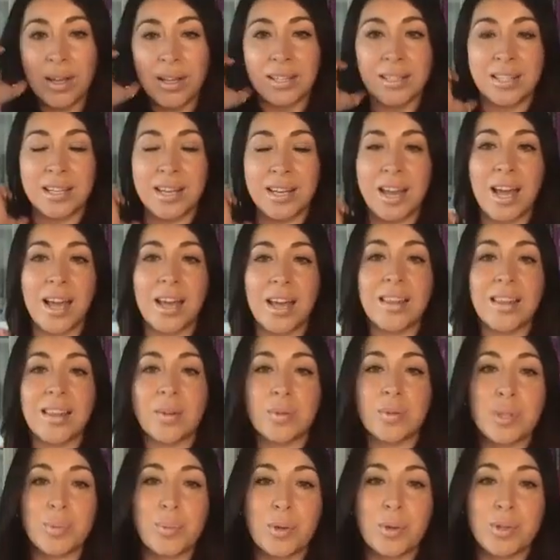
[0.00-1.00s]
today that
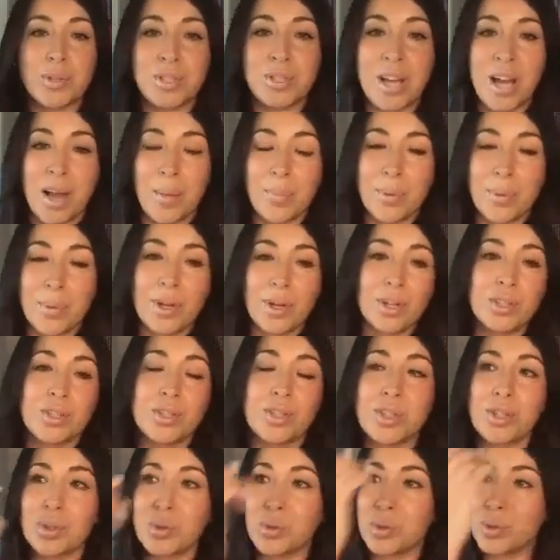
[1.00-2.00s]
was supposed to happen on
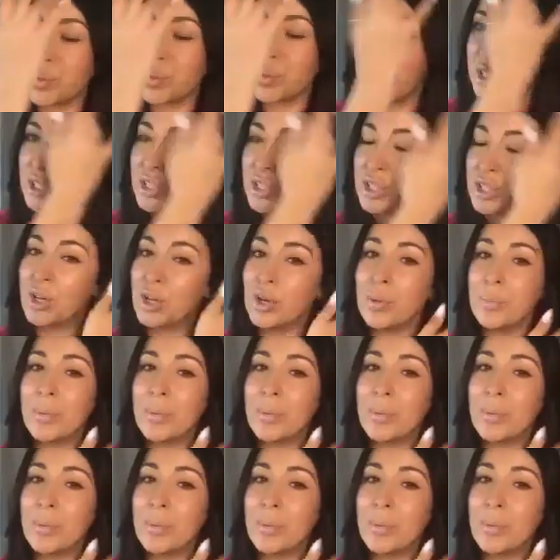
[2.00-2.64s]
2/22,